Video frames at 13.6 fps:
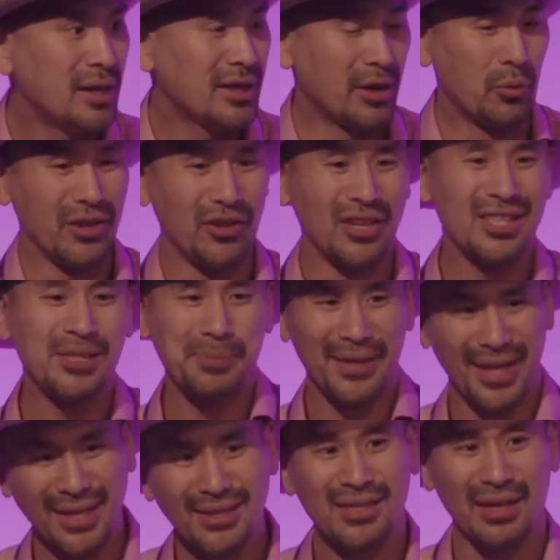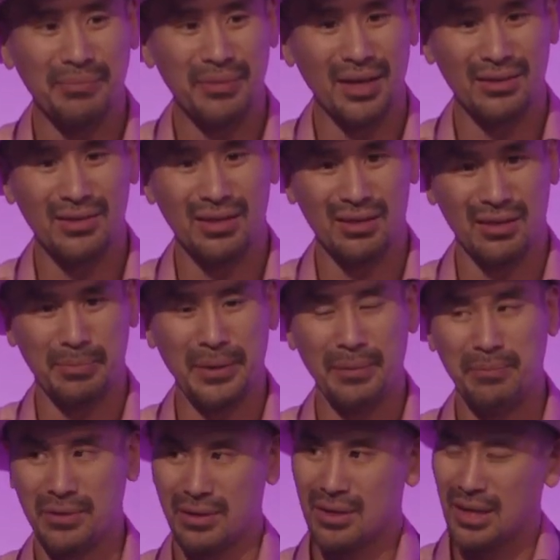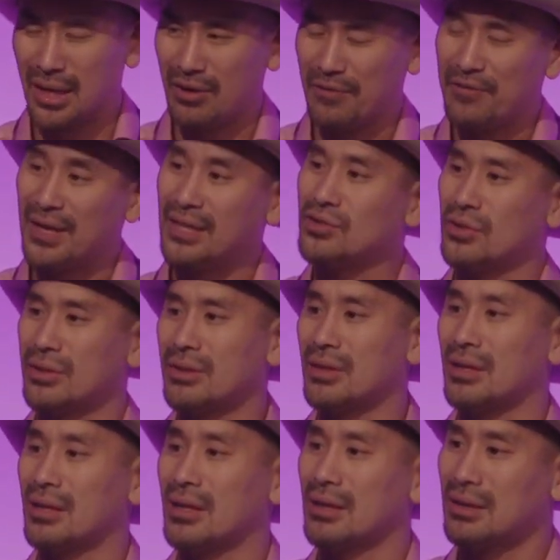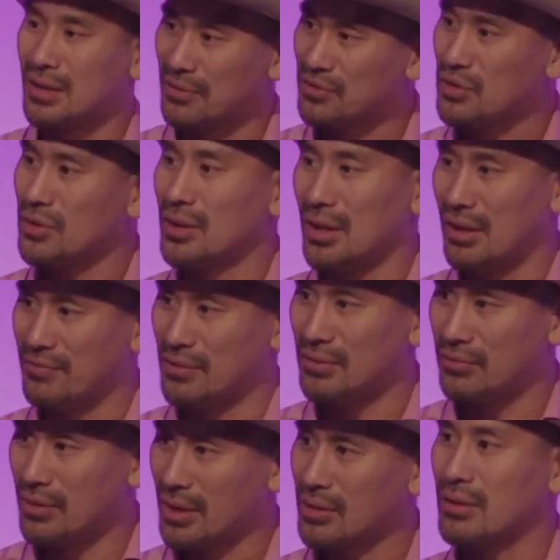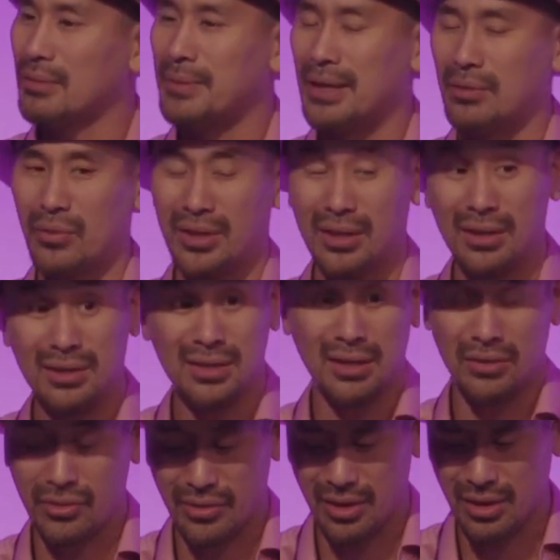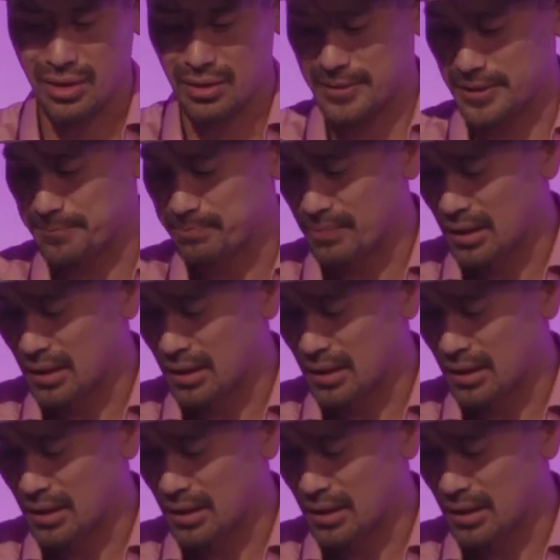that when you explain something to other people, it clarifies your thinking. It gives you a level of rigor about what it is that you're thinking about.